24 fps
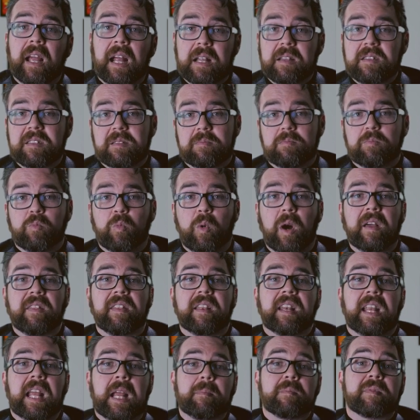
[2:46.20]
hence why
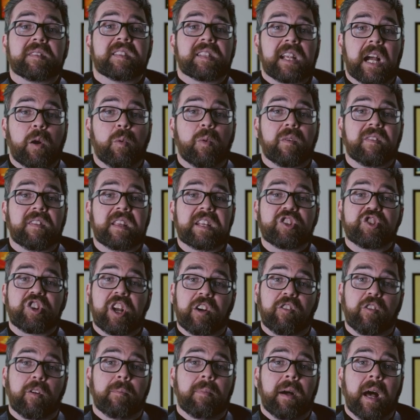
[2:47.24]
the name stuck with the
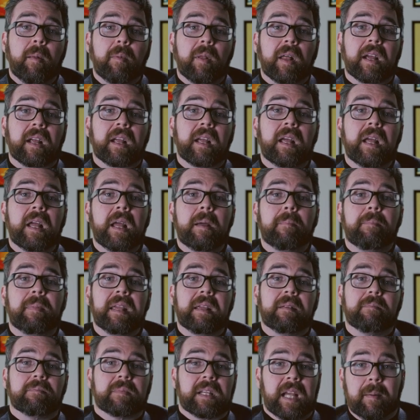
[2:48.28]
general public,
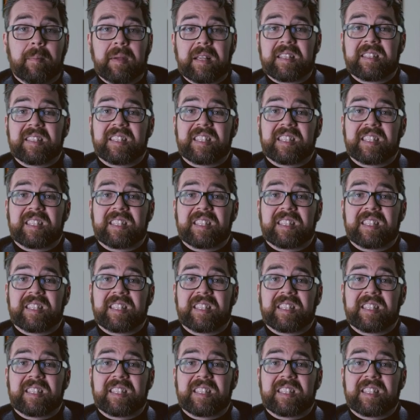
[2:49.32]
becoming